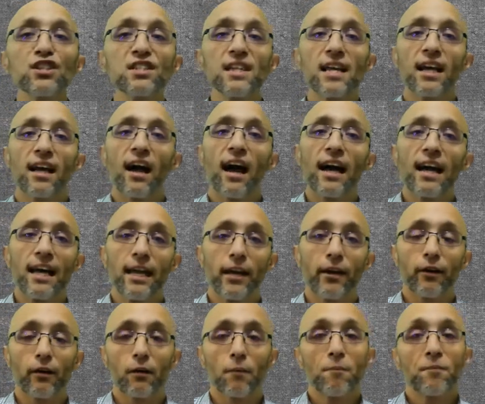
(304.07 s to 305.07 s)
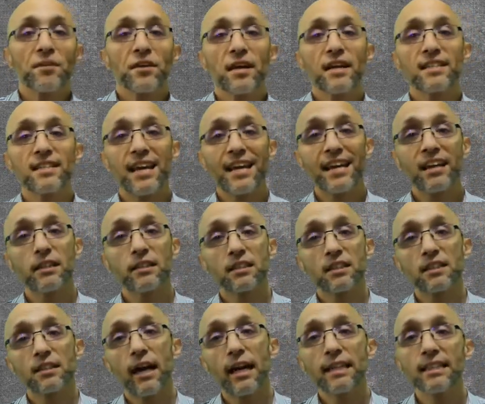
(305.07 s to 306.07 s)
thing I hear is a
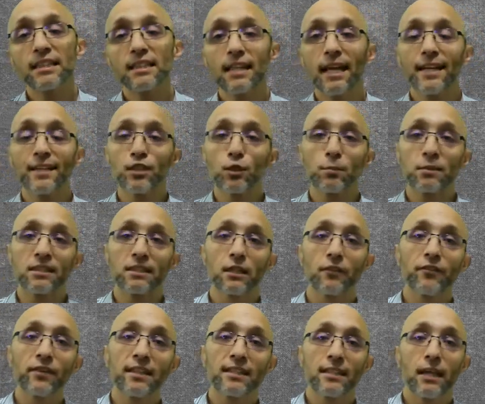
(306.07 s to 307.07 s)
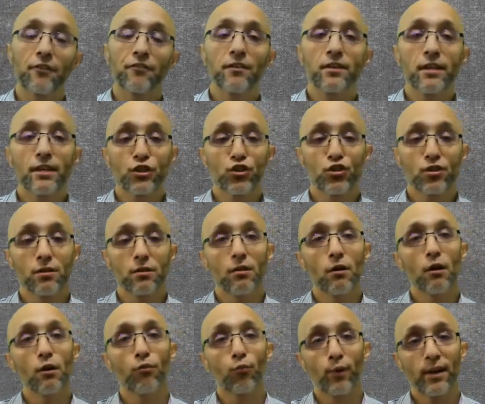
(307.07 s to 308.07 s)
concise and specific definition
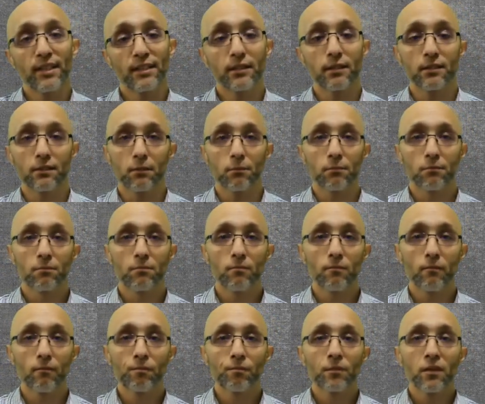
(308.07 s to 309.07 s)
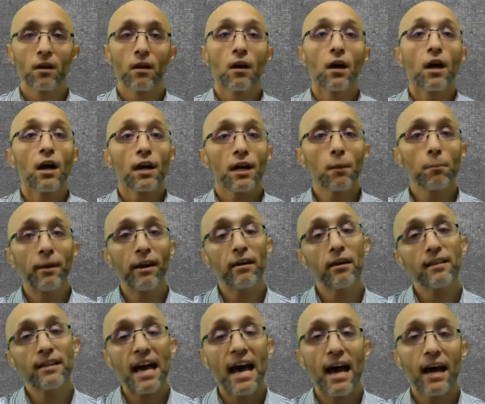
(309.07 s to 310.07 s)
of racism. Comparing
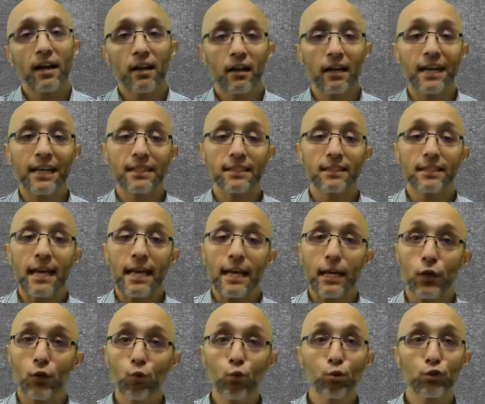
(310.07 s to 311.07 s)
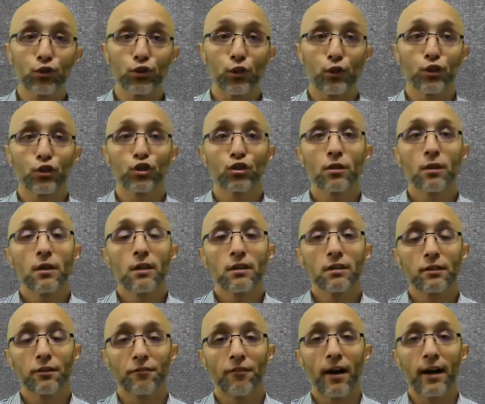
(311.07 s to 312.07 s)
that against a Google search
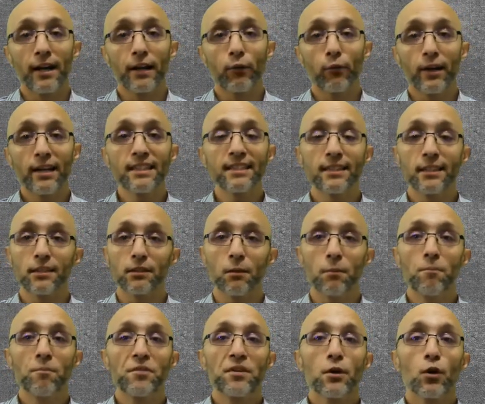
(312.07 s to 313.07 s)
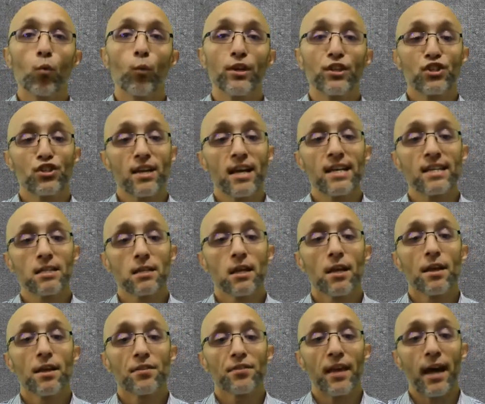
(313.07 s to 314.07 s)
defining racism, which says
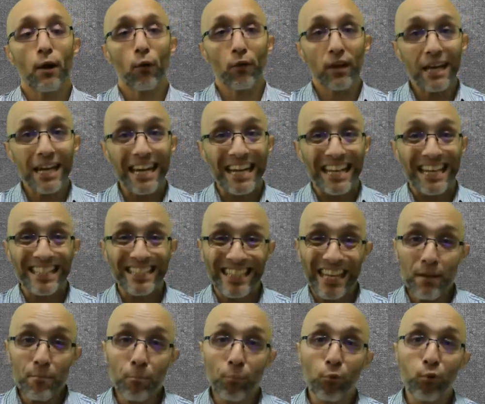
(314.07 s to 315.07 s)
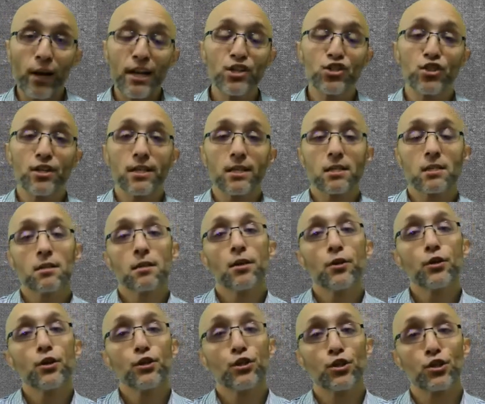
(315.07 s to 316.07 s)
that it is prejudice,
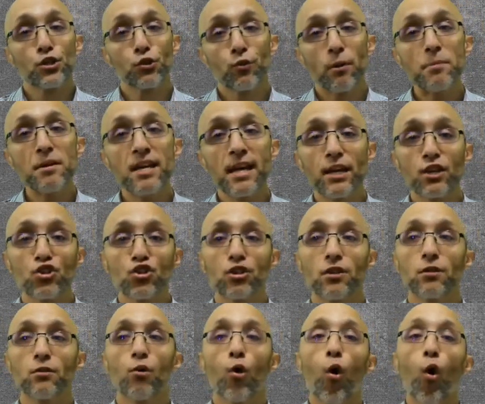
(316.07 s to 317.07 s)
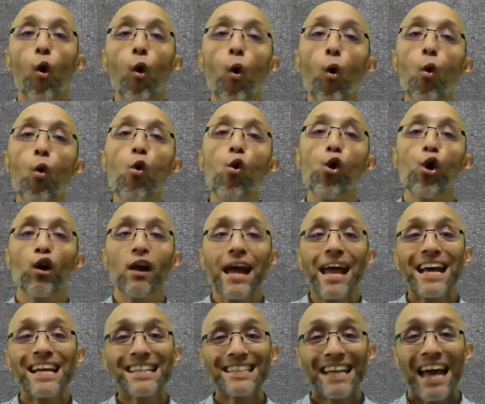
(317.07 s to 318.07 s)
discrimination, or
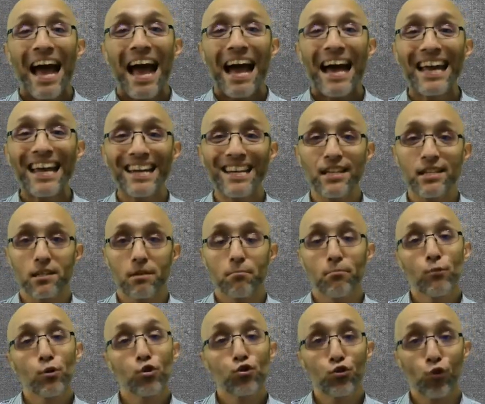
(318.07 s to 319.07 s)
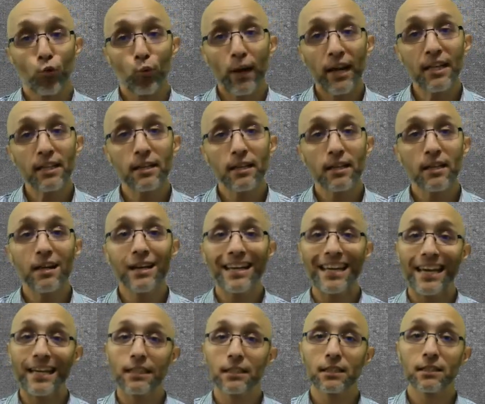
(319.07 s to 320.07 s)
antagonism directed
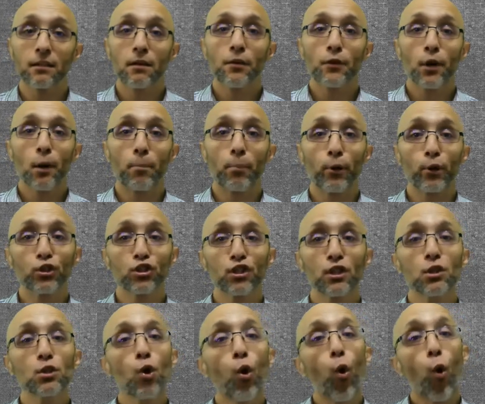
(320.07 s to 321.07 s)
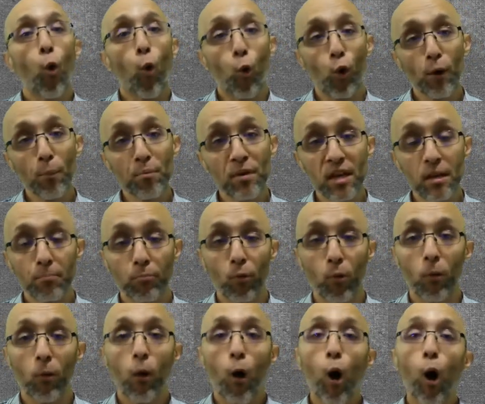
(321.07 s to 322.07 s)
against a person or
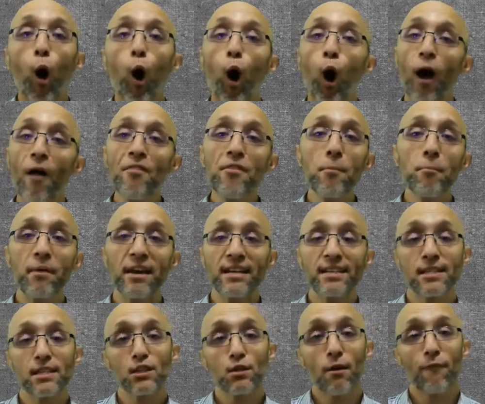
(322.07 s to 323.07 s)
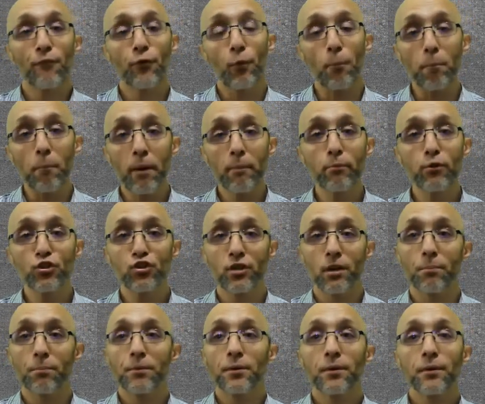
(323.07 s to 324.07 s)
people on the basis of their
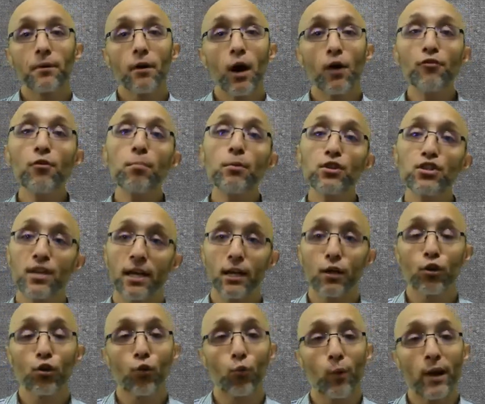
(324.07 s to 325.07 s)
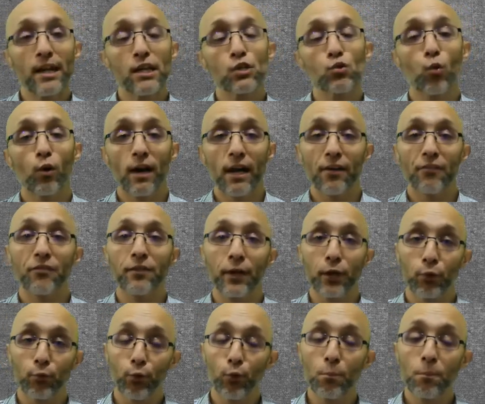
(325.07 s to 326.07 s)
membership of a particular race or ethnic
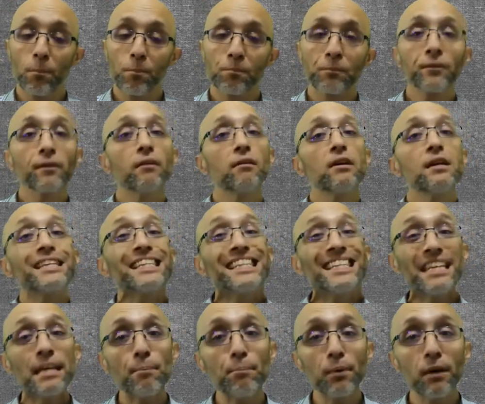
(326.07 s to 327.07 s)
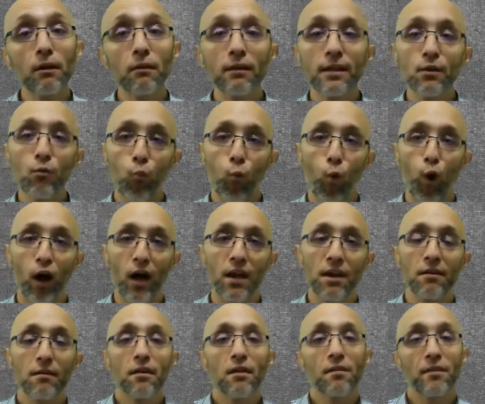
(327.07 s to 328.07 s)
group, typically
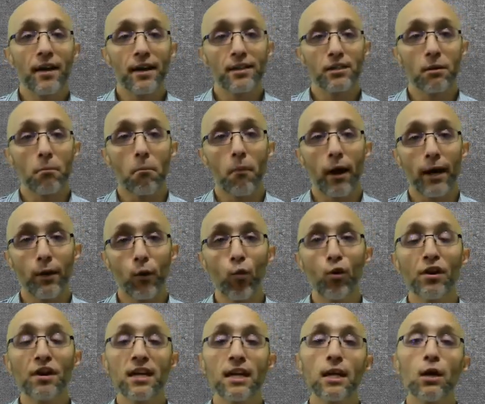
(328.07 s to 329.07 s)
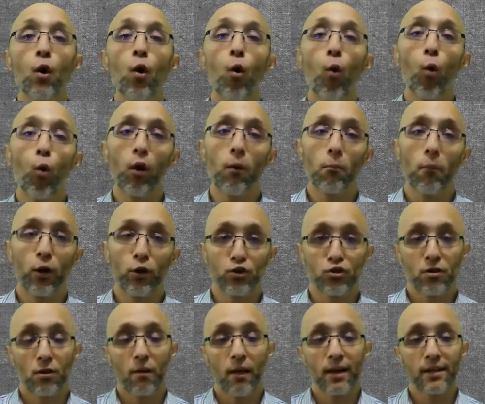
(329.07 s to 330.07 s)
one that is a minority or
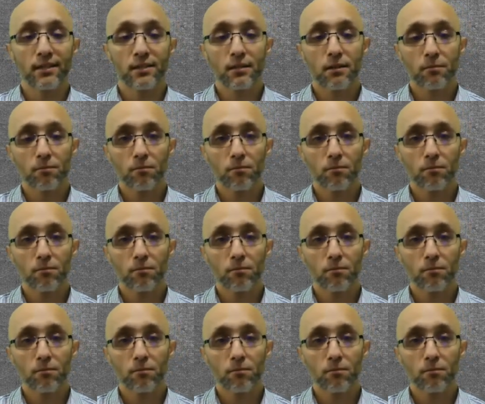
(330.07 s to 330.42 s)
marginalized.